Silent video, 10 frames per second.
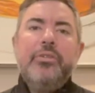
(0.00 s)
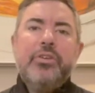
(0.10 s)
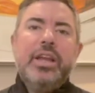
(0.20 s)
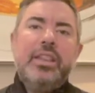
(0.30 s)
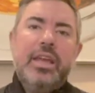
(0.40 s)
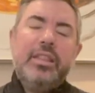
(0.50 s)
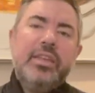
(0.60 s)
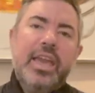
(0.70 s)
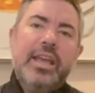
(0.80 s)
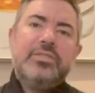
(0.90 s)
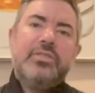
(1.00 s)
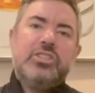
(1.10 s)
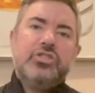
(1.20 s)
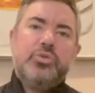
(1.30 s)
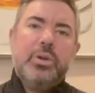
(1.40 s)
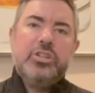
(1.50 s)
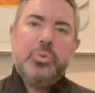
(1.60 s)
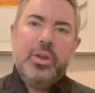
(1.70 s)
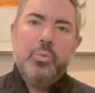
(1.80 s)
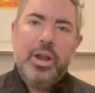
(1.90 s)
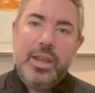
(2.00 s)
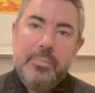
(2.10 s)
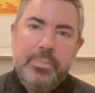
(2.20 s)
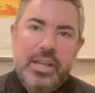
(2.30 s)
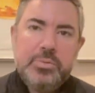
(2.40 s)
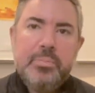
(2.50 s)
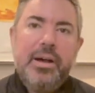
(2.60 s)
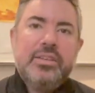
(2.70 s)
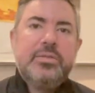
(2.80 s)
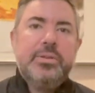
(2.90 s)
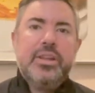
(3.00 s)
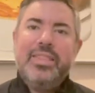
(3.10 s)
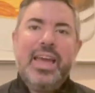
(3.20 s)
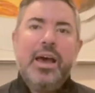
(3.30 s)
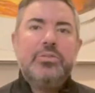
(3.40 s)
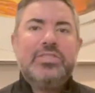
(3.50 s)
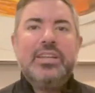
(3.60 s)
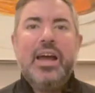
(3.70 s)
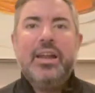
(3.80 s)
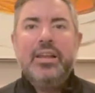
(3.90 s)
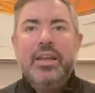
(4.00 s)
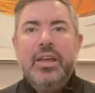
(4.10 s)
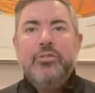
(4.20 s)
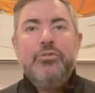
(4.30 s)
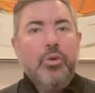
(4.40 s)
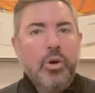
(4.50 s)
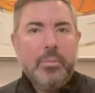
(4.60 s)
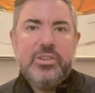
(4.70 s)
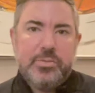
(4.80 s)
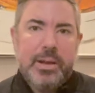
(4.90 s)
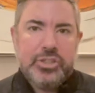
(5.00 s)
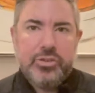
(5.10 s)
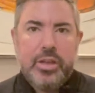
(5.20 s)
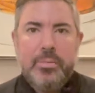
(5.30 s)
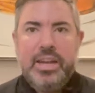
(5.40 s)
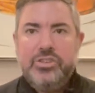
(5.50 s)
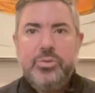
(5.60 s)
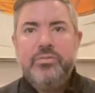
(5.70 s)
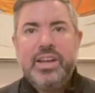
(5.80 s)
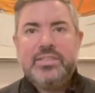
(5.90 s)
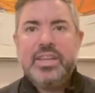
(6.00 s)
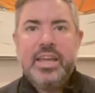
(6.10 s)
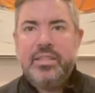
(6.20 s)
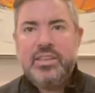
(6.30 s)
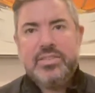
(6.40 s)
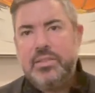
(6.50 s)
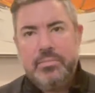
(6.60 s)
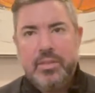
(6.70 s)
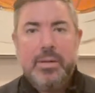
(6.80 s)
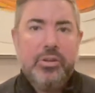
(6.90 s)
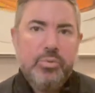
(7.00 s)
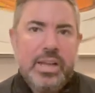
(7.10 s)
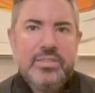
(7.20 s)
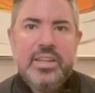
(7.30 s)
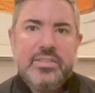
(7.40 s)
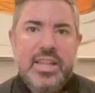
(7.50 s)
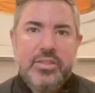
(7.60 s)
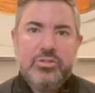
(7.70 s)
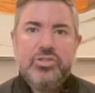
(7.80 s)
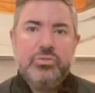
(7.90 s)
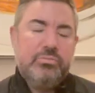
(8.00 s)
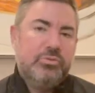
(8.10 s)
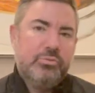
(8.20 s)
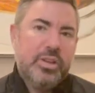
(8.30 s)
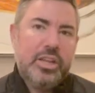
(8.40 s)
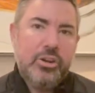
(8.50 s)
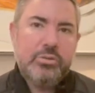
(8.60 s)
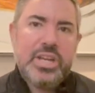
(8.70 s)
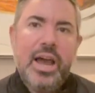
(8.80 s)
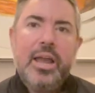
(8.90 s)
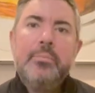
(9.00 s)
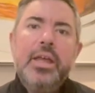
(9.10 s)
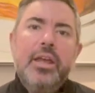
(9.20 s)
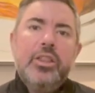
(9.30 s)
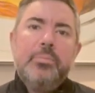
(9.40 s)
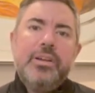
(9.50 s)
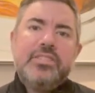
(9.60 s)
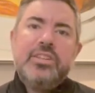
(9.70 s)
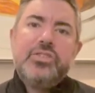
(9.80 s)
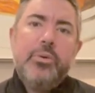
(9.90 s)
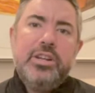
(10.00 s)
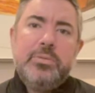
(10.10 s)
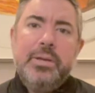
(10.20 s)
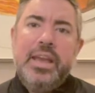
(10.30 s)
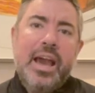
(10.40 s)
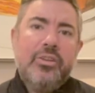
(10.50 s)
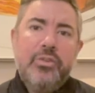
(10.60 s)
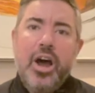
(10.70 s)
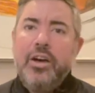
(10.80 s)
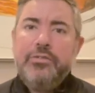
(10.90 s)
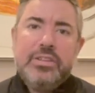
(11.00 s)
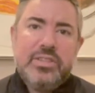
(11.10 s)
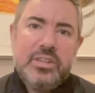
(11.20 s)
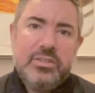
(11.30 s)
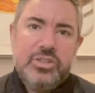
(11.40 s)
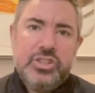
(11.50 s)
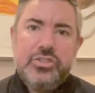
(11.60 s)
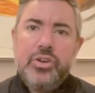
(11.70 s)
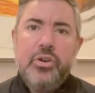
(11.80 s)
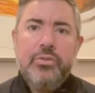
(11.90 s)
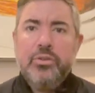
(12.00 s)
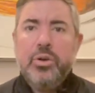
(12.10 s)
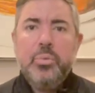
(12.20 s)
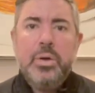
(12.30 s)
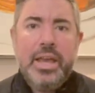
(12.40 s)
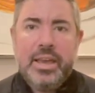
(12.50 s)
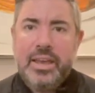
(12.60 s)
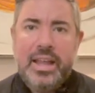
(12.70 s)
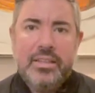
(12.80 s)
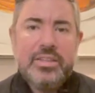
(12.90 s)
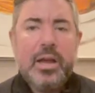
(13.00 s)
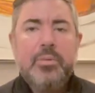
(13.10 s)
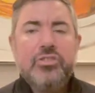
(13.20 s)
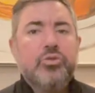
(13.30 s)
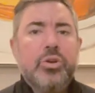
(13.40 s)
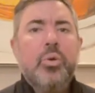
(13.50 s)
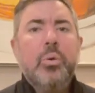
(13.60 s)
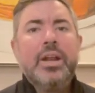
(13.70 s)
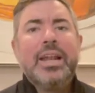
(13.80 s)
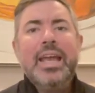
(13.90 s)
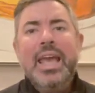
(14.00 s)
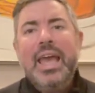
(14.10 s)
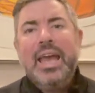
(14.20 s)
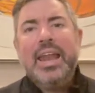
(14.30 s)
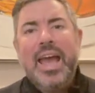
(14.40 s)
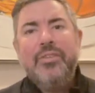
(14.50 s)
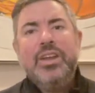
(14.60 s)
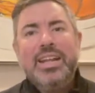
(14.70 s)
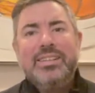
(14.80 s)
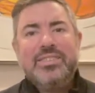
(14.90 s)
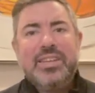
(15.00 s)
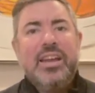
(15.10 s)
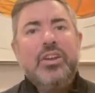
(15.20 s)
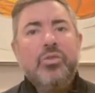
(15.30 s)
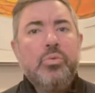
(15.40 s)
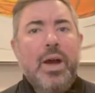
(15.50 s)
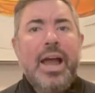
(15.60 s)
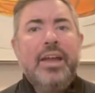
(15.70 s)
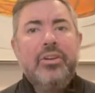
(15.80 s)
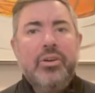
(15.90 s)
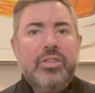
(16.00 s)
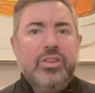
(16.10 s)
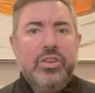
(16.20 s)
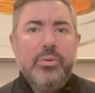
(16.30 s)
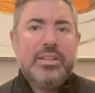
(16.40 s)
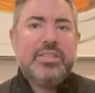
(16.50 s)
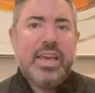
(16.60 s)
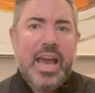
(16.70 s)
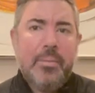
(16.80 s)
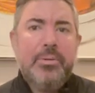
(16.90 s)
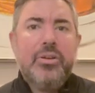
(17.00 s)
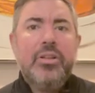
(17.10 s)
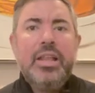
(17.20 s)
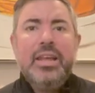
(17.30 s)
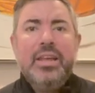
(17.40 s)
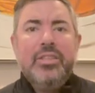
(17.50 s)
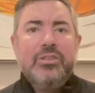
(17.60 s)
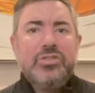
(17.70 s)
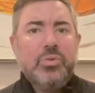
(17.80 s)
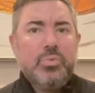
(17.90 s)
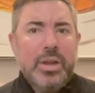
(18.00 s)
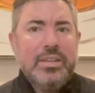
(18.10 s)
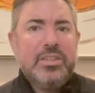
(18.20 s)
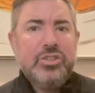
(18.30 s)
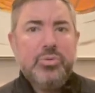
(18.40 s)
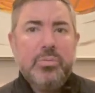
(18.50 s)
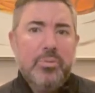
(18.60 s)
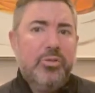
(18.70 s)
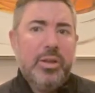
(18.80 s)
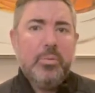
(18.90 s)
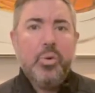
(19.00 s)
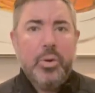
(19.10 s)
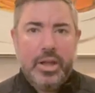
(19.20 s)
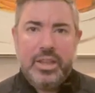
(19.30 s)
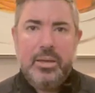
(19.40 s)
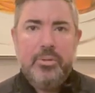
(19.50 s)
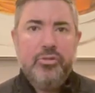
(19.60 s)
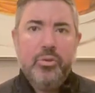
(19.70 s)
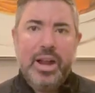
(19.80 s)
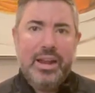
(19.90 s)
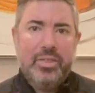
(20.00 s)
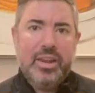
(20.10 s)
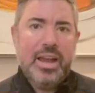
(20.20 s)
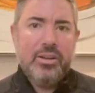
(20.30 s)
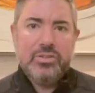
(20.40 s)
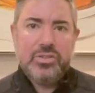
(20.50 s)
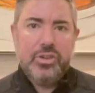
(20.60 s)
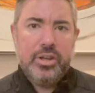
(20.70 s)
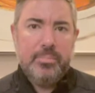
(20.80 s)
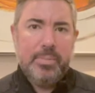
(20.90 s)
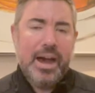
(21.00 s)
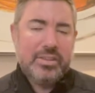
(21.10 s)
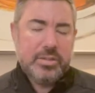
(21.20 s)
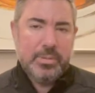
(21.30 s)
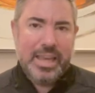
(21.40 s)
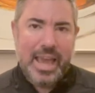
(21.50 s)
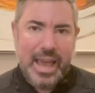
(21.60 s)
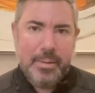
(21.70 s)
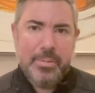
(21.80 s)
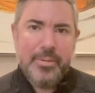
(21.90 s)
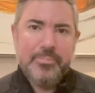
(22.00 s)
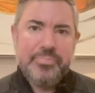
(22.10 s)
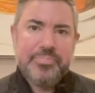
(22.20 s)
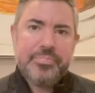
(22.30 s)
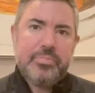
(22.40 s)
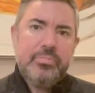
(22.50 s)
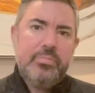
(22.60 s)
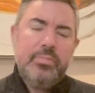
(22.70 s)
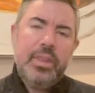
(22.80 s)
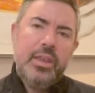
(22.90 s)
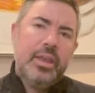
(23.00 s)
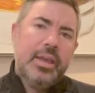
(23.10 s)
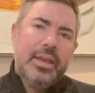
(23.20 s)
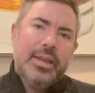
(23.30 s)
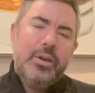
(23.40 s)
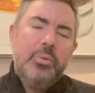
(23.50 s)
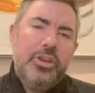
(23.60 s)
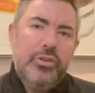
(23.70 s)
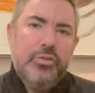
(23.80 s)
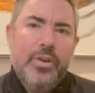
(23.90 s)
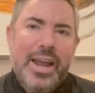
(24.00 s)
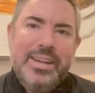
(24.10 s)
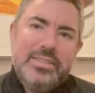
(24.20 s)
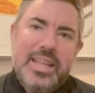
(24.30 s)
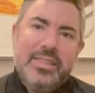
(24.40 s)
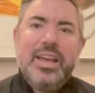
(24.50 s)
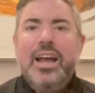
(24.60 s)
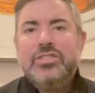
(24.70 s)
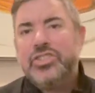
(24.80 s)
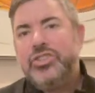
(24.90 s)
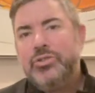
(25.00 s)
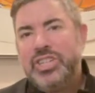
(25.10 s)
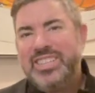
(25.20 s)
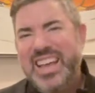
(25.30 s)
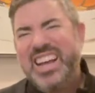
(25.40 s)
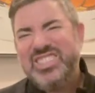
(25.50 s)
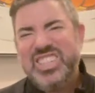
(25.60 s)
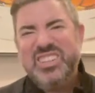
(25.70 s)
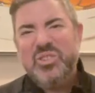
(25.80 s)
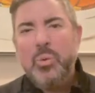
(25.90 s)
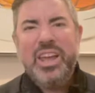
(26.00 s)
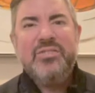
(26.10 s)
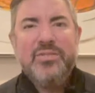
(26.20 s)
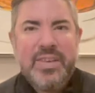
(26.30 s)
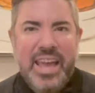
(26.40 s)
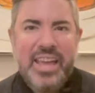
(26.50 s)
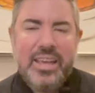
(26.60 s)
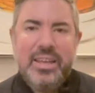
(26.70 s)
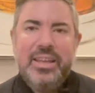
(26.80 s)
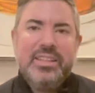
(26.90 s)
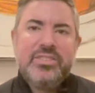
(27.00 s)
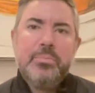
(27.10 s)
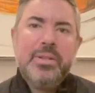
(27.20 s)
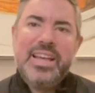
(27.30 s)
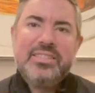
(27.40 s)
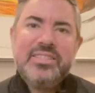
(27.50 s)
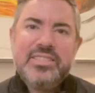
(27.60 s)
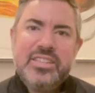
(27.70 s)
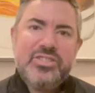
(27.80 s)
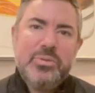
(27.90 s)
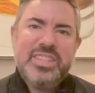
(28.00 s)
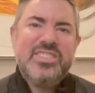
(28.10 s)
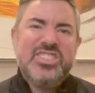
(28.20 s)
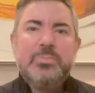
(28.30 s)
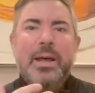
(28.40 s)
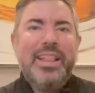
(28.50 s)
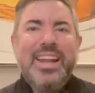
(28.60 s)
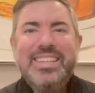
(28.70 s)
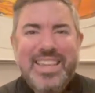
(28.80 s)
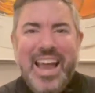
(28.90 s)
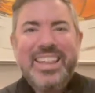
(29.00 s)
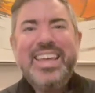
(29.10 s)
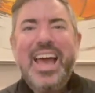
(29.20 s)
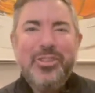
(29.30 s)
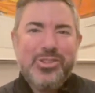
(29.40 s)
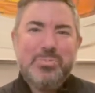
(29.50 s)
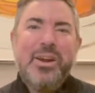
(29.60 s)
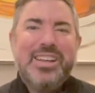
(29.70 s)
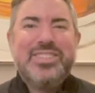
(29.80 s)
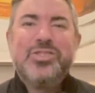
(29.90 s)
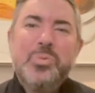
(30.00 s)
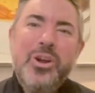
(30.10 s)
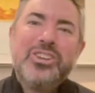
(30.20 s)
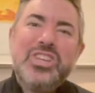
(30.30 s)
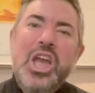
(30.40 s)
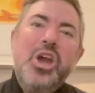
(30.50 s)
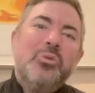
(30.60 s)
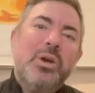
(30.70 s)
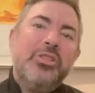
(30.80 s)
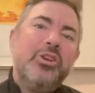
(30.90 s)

in the case of this 2021 impeachment possibility, the House did not form a special committee to investigate this. The main reason is that there's really no time. The president is going to be out of office in just over a week at the time of this recording, and having incited a riot on the U.S. Capitol, there's a reason to remove him quickly before anything else could possibly happen. Now, what you'll find is that the Constitution is actually quite vague in some places, and so it doesn't spell out exactly how this process works. Rather, it